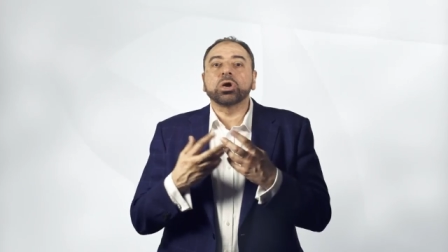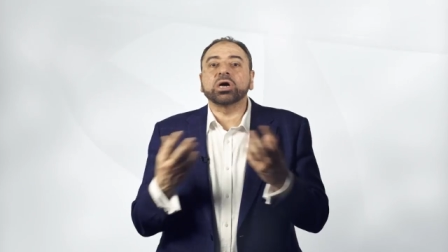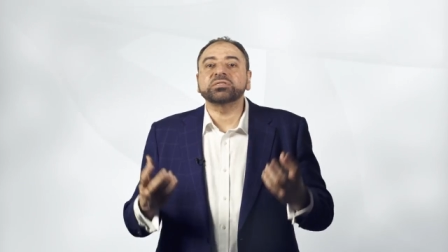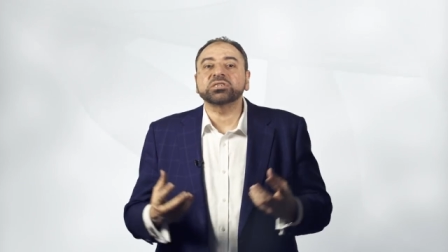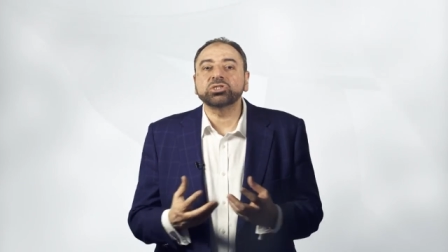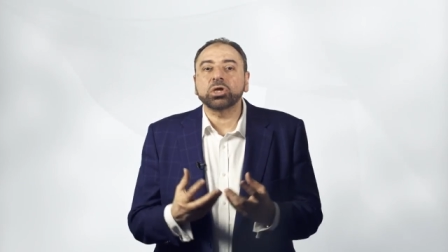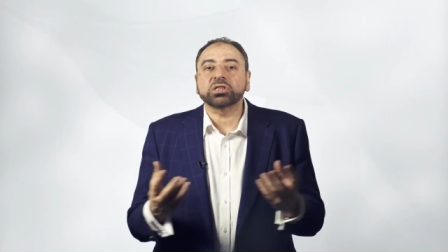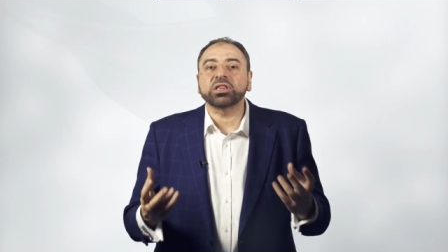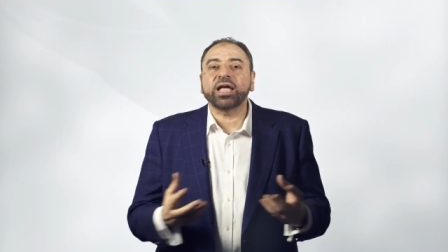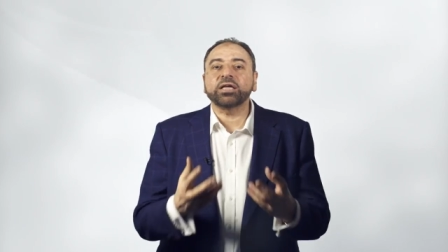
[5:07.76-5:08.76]
God does
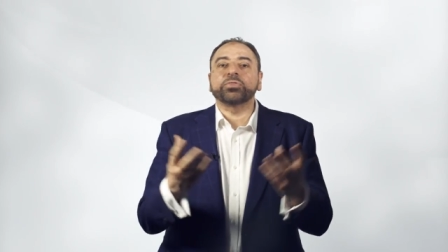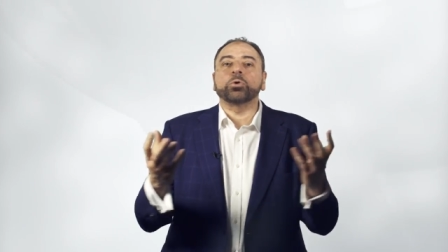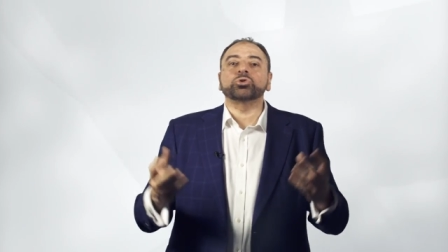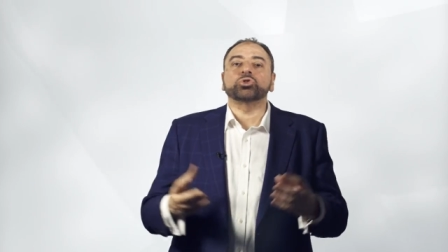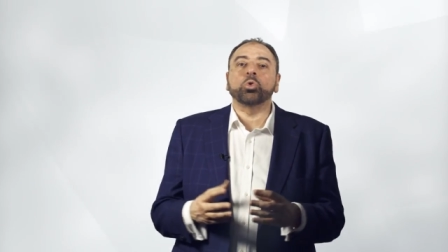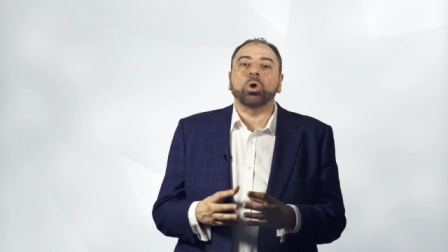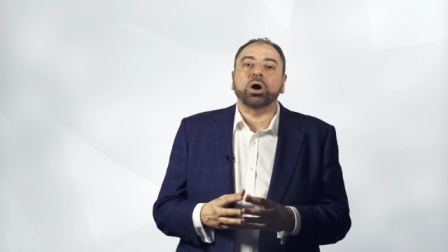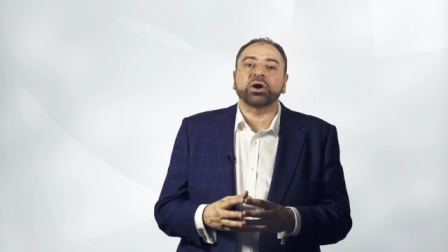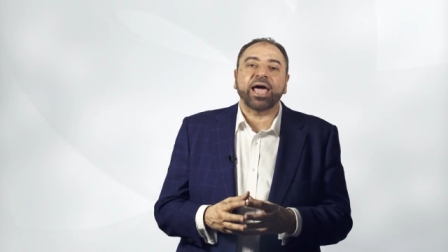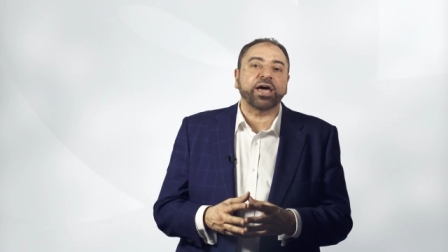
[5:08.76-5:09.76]
not like those who
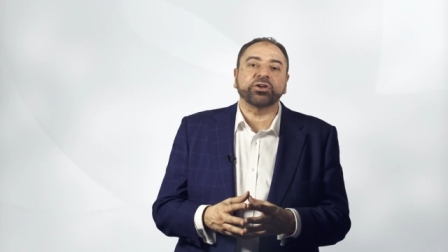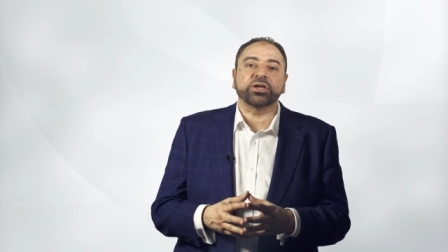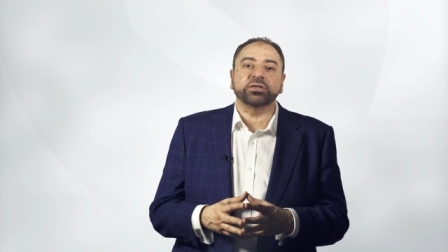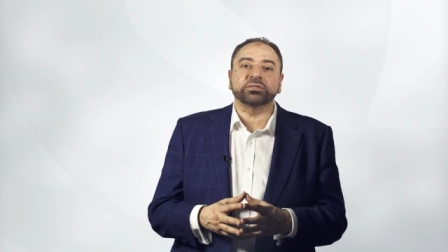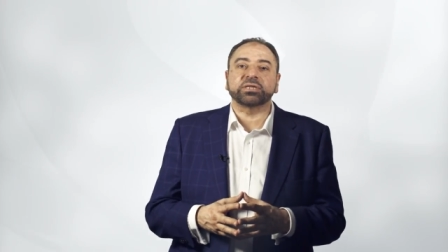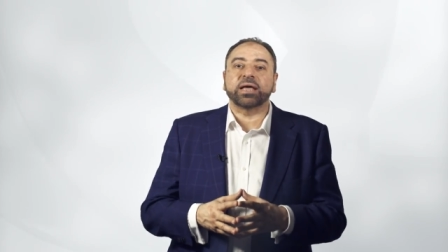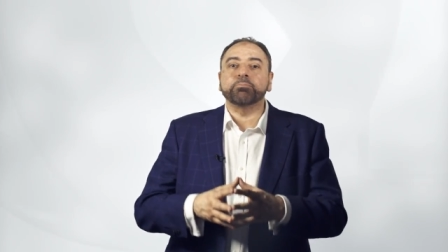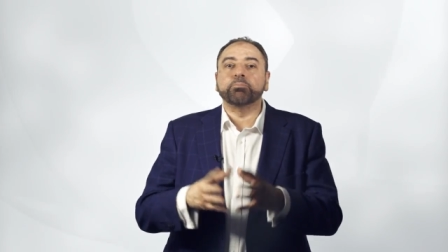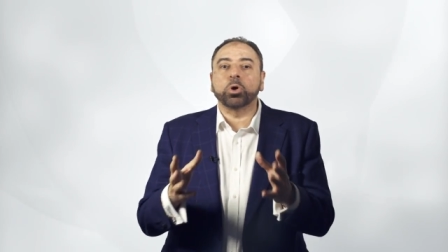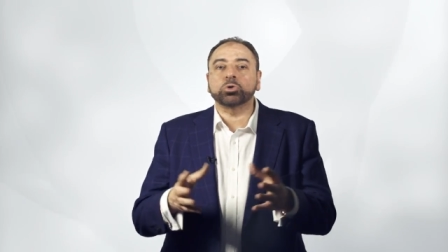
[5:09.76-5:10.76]
are arrogant
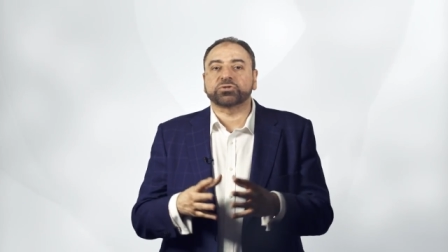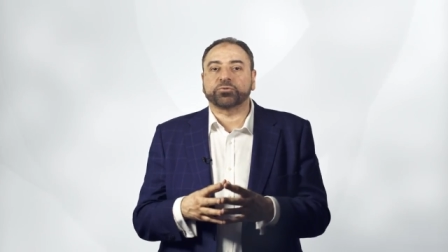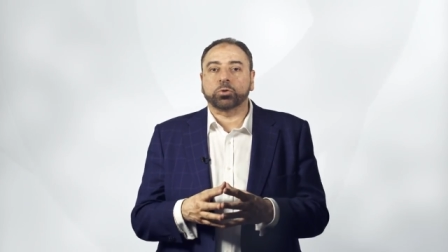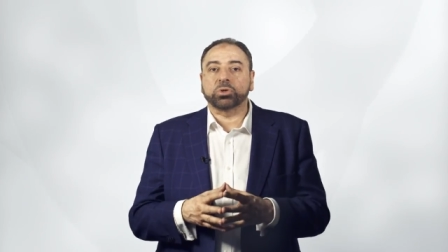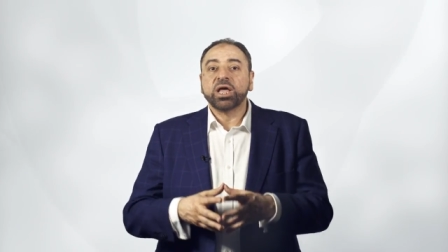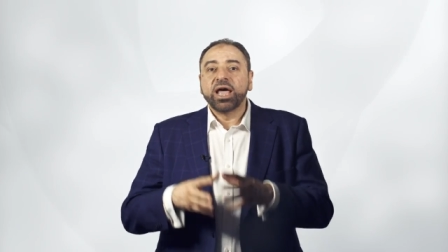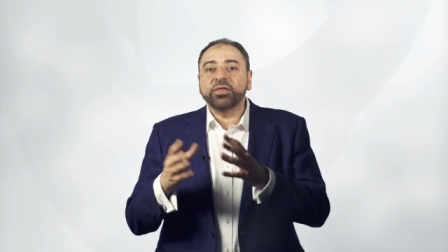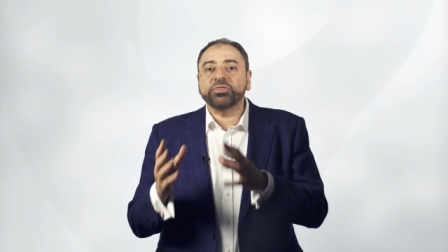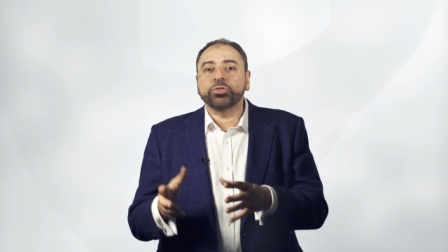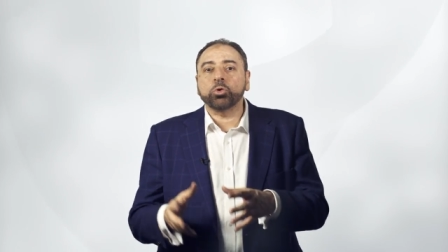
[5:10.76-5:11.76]
and boastful,
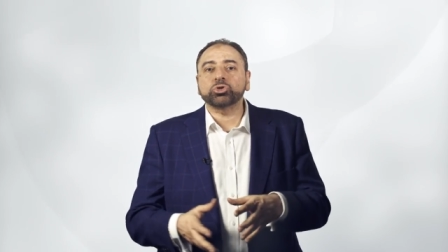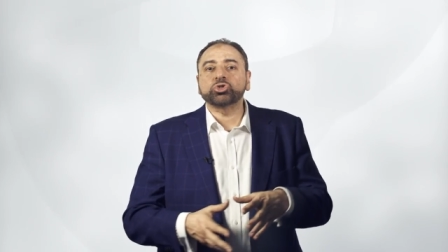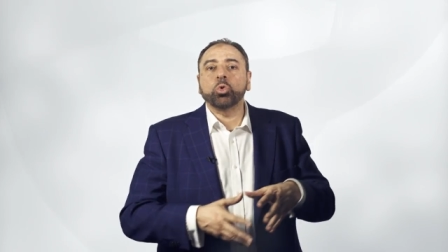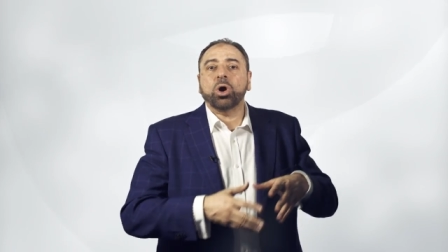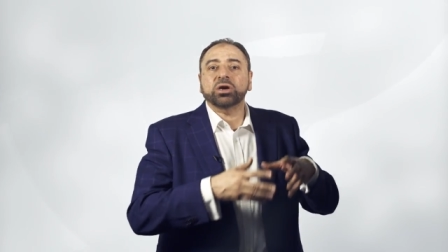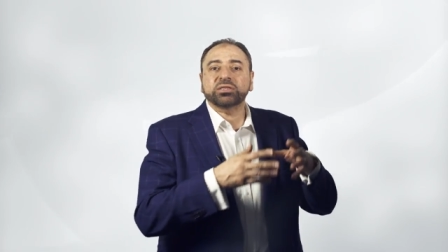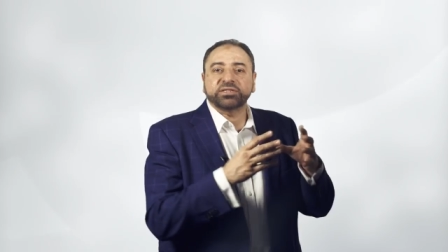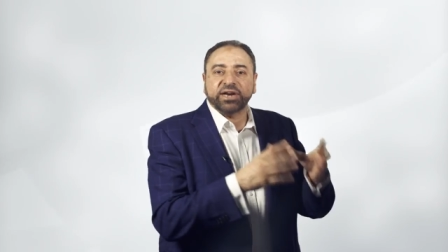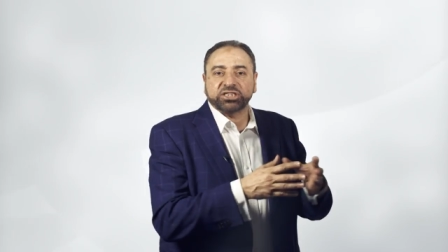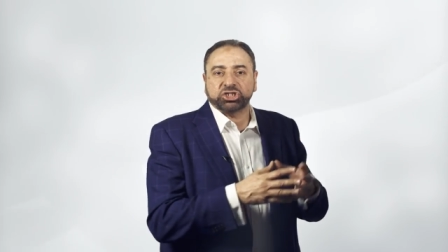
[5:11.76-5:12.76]
and those who are
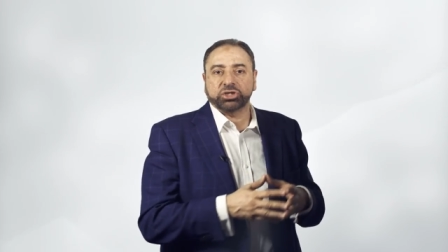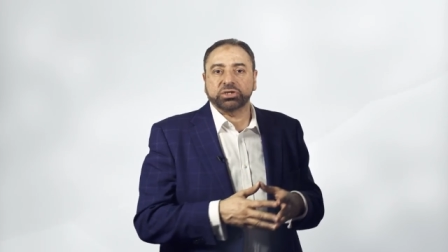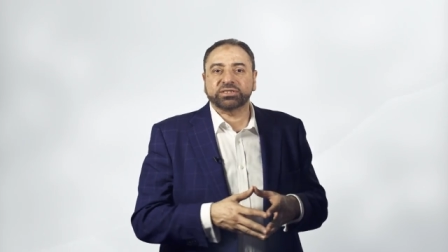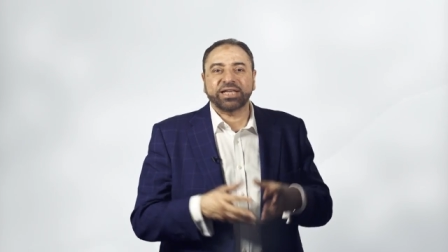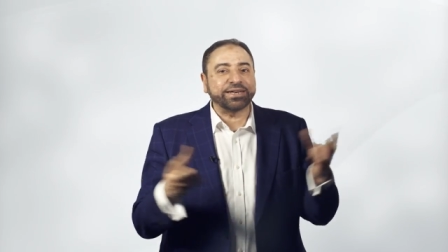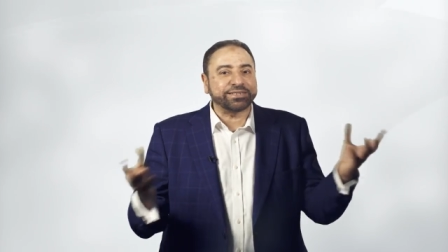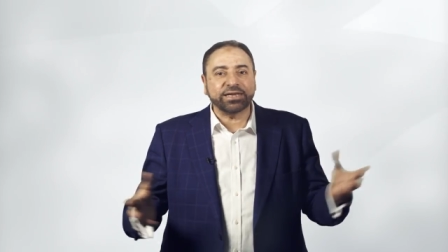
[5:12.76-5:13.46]
treacherous and